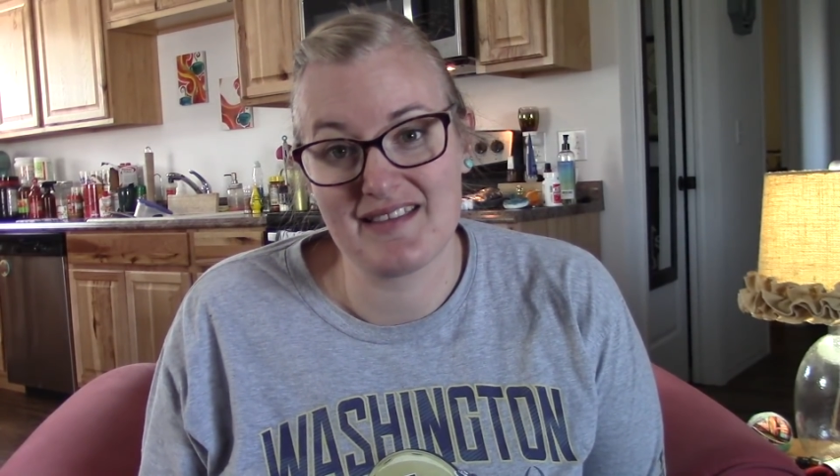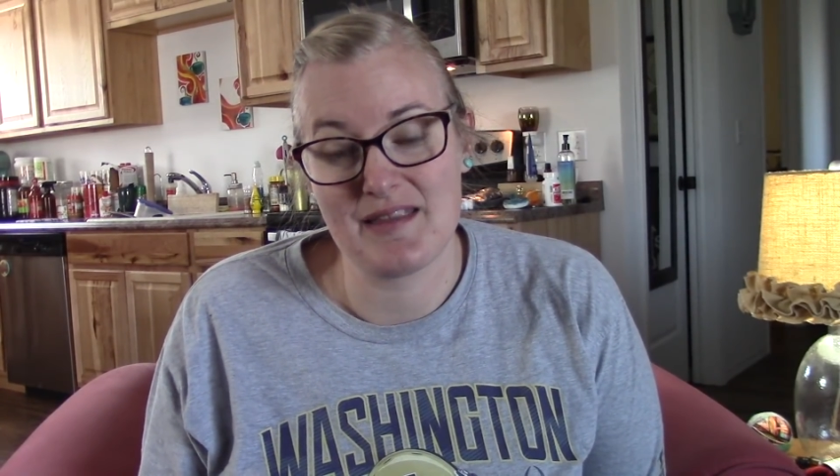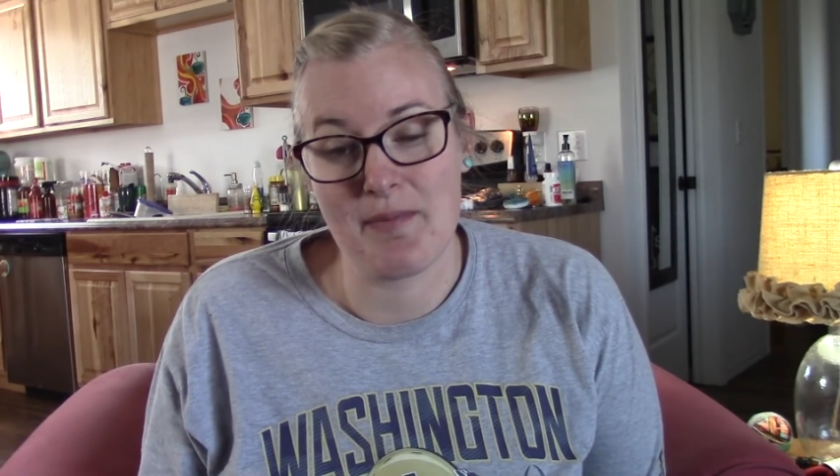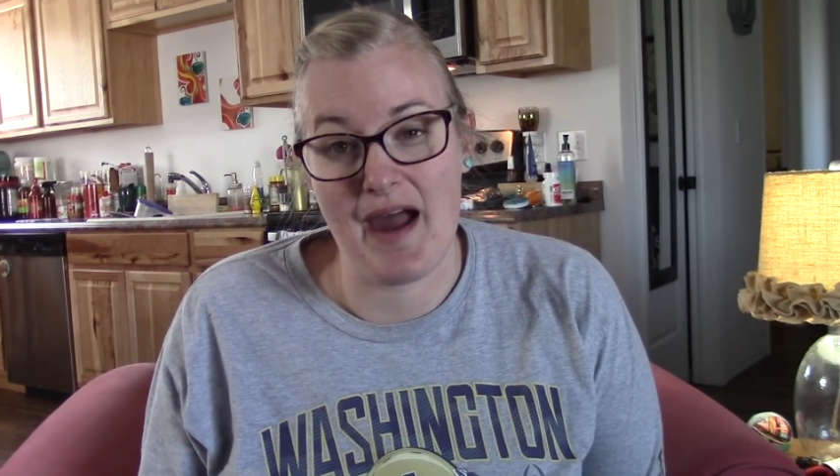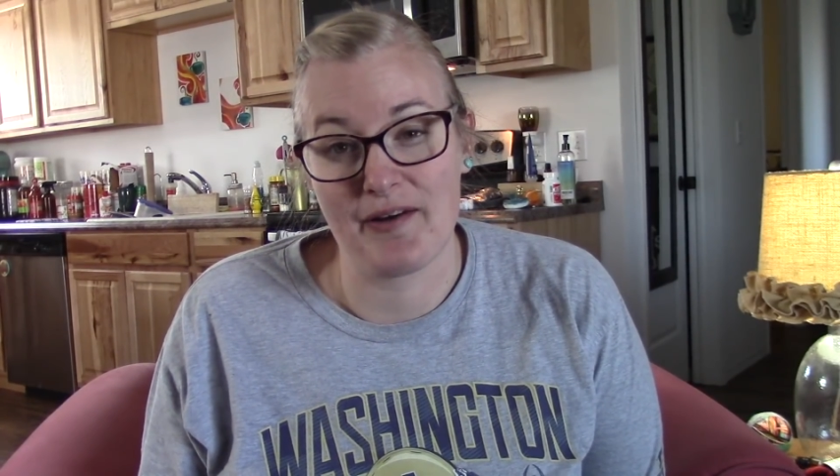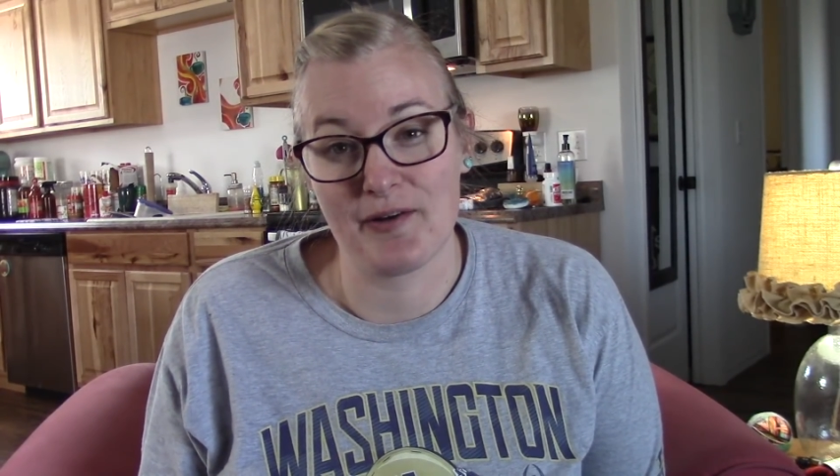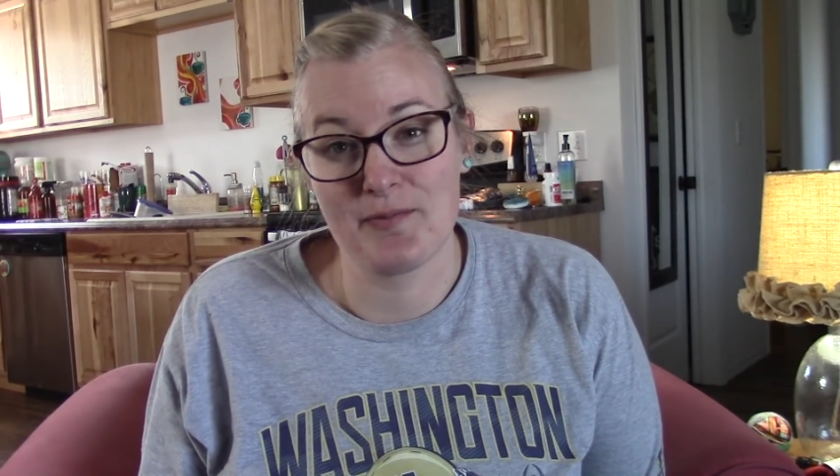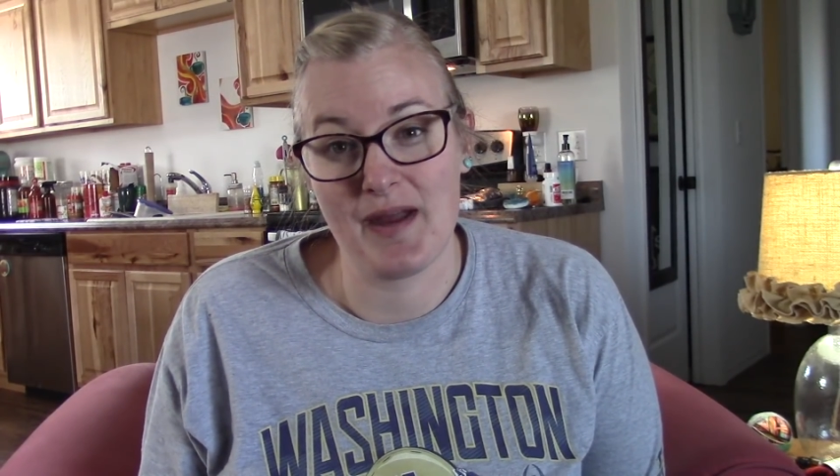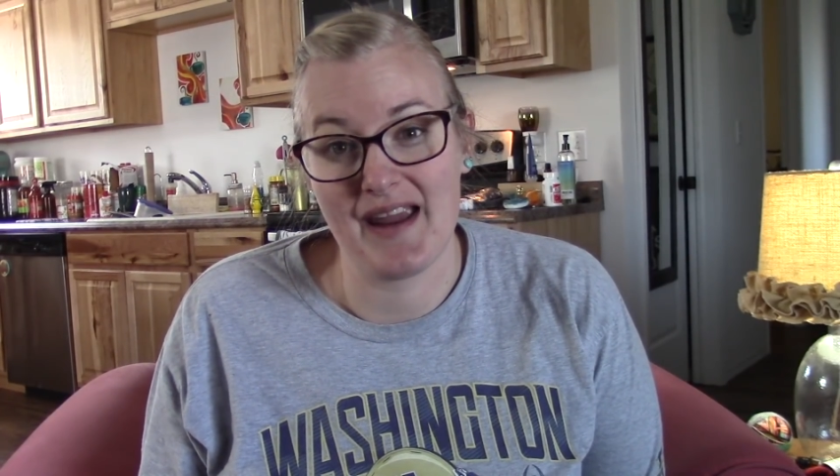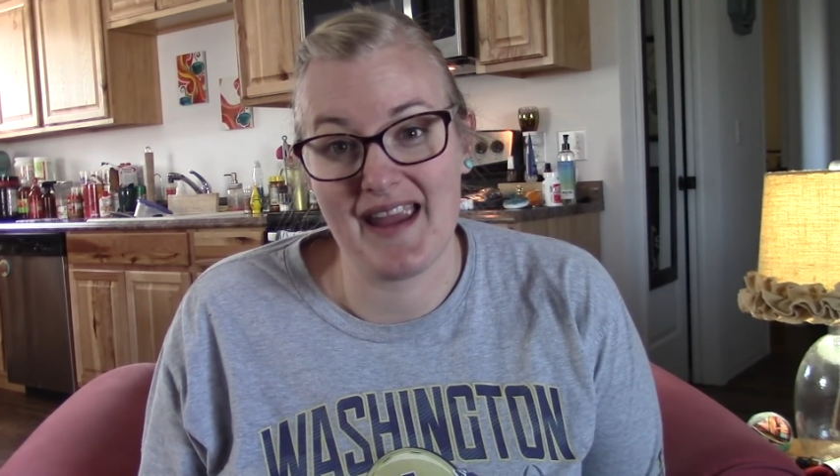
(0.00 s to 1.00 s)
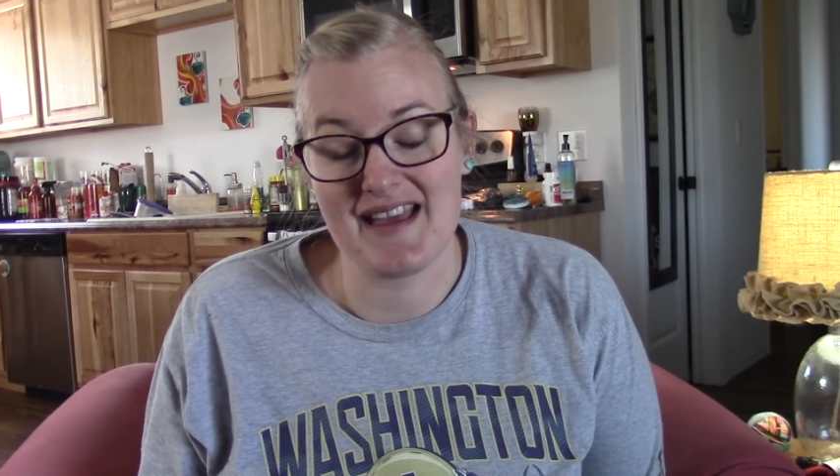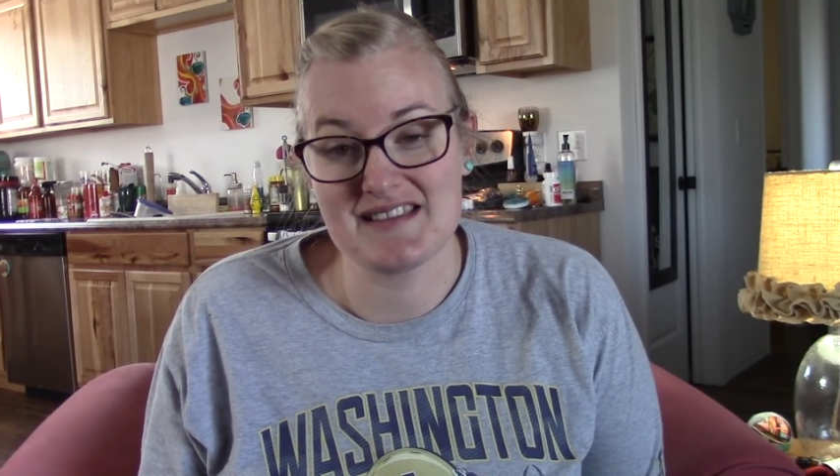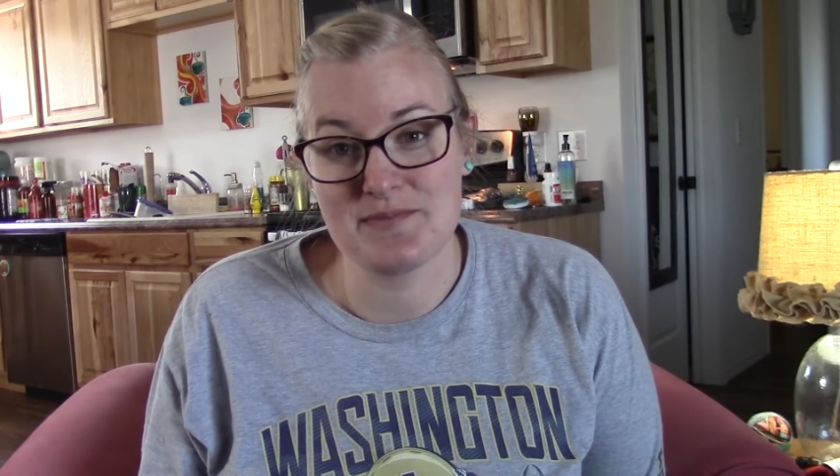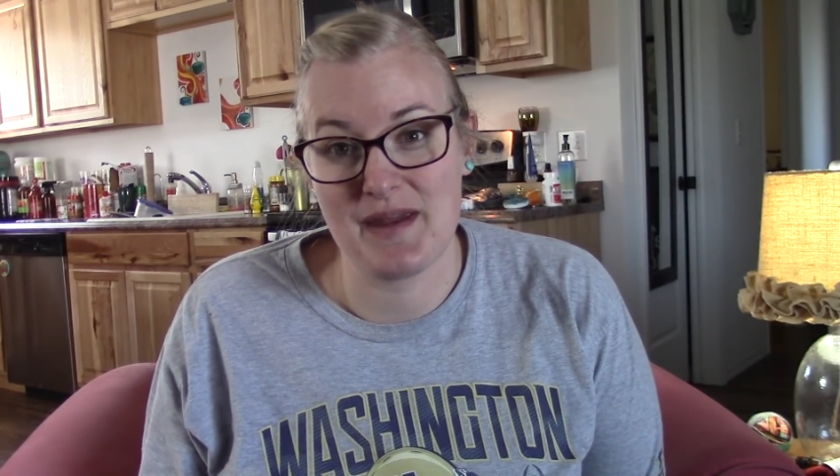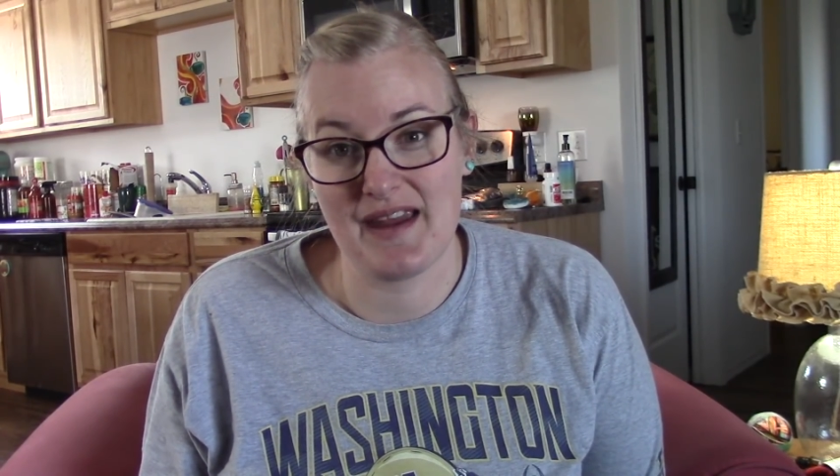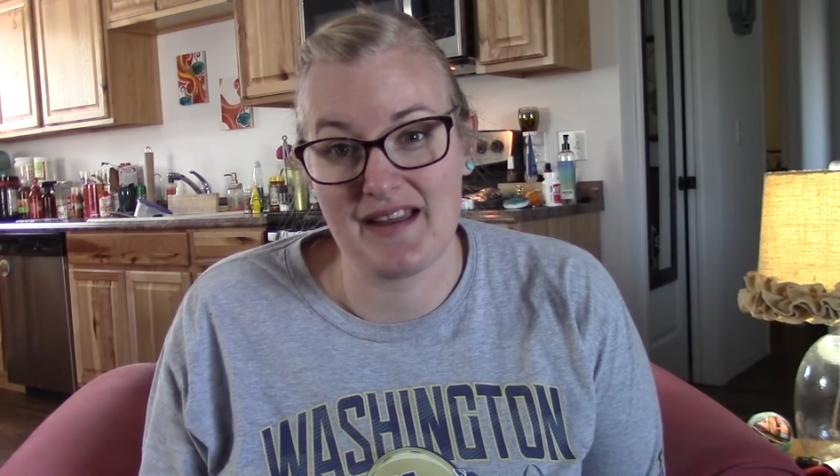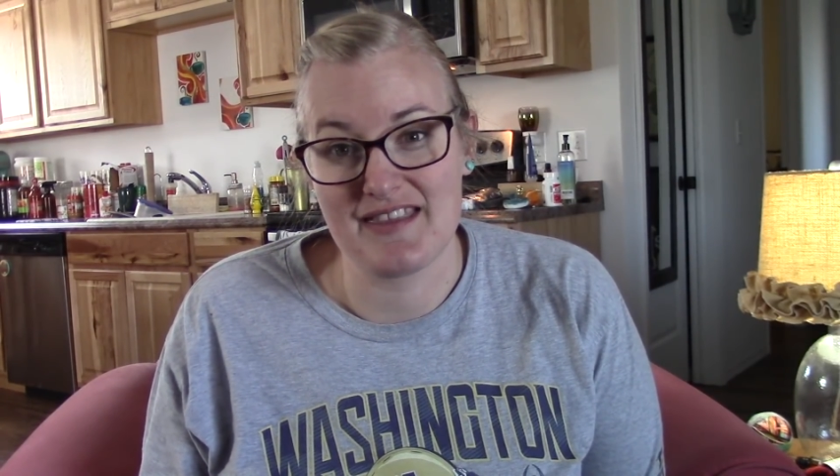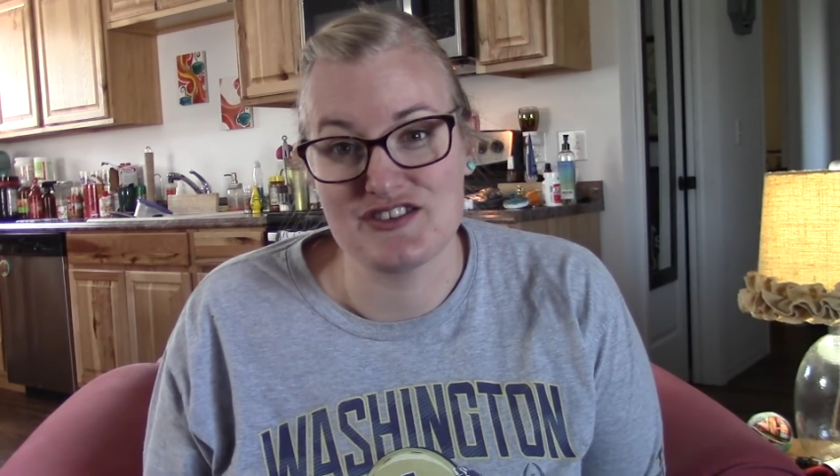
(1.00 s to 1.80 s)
the pattern by Casa Pinka